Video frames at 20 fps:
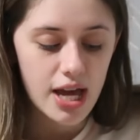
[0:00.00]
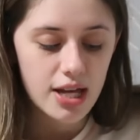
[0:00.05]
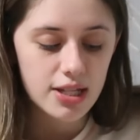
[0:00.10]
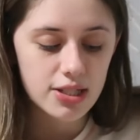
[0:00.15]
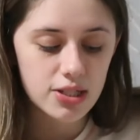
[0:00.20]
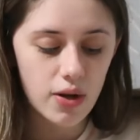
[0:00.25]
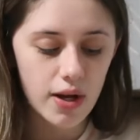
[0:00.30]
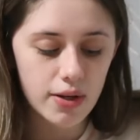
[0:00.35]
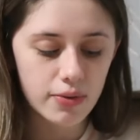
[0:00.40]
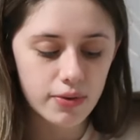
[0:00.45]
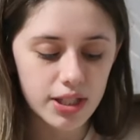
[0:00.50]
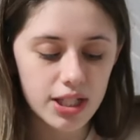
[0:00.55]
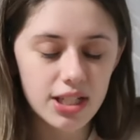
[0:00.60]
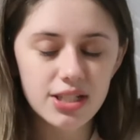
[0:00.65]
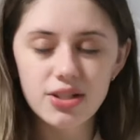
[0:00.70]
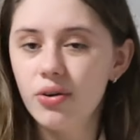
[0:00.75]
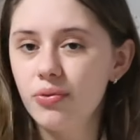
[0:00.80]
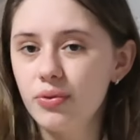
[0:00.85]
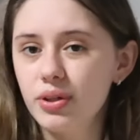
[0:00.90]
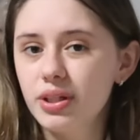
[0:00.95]
So I really
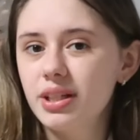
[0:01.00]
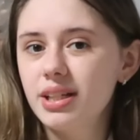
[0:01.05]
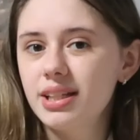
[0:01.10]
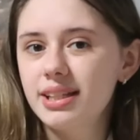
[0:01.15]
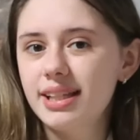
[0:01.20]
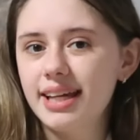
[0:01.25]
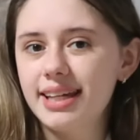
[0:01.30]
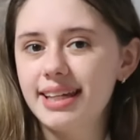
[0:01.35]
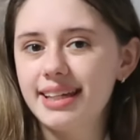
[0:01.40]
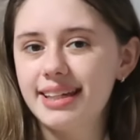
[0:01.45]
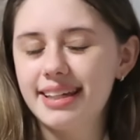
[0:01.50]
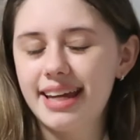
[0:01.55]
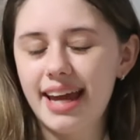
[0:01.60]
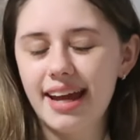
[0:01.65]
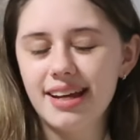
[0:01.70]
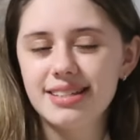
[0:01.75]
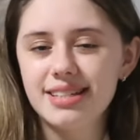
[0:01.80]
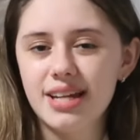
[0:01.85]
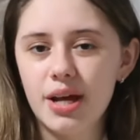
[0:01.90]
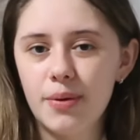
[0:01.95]
don't really like
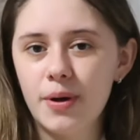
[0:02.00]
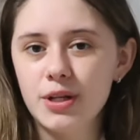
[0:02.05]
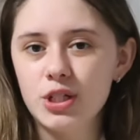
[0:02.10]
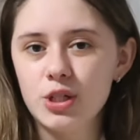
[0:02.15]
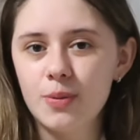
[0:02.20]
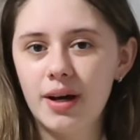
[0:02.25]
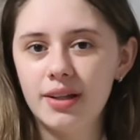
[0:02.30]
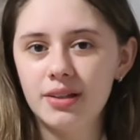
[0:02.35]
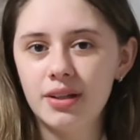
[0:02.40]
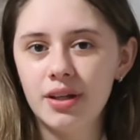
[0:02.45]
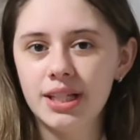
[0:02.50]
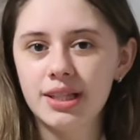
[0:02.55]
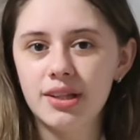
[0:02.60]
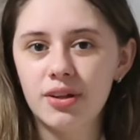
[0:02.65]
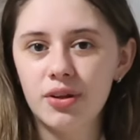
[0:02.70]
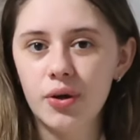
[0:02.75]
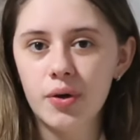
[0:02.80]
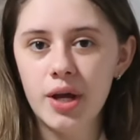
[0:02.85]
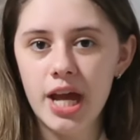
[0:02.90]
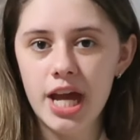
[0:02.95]
can't say much about like the
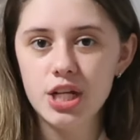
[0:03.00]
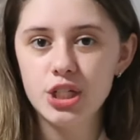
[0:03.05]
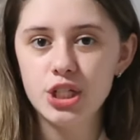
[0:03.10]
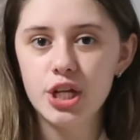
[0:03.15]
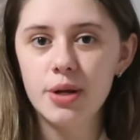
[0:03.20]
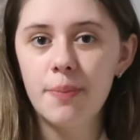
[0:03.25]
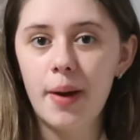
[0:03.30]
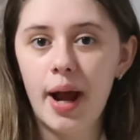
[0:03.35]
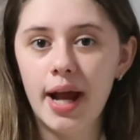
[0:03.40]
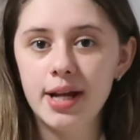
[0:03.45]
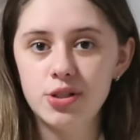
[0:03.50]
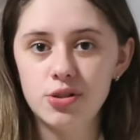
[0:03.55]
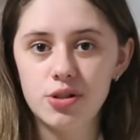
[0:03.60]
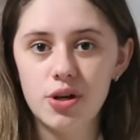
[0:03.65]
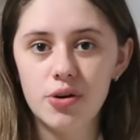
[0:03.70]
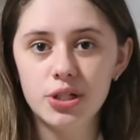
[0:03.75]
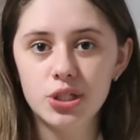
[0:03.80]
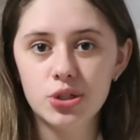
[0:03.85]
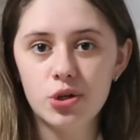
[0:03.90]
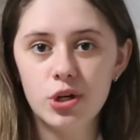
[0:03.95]
location, but I do
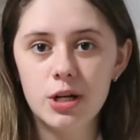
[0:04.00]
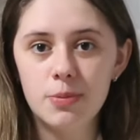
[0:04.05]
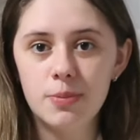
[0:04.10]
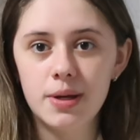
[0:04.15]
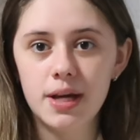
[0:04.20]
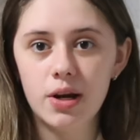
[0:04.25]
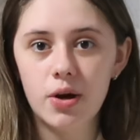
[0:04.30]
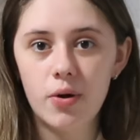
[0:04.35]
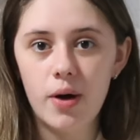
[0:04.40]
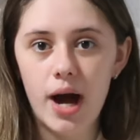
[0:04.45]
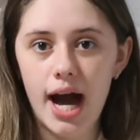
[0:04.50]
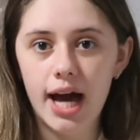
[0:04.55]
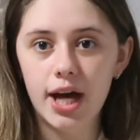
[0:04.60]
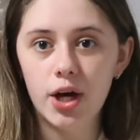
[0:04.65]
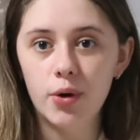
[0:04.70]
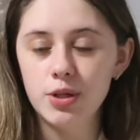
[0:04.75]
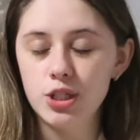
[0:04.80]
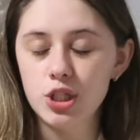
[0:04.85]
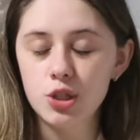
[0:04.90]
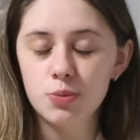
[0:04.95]
know it's going to be in
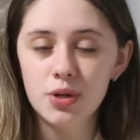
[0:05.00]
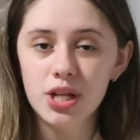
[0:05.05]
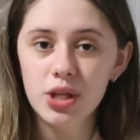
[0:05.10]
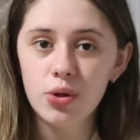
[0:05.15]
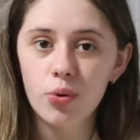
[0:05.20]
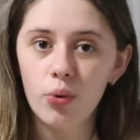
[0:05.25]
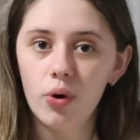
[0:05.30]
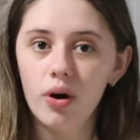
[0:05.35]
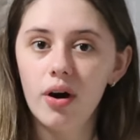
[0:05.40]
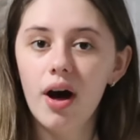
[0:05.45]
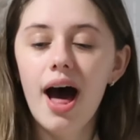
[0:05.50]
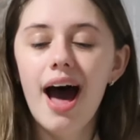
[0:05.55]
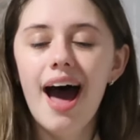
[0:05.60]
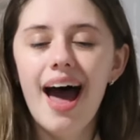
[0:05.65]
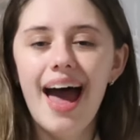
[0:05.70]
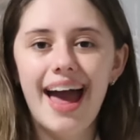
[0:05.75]
Ohio, which is pretty cool.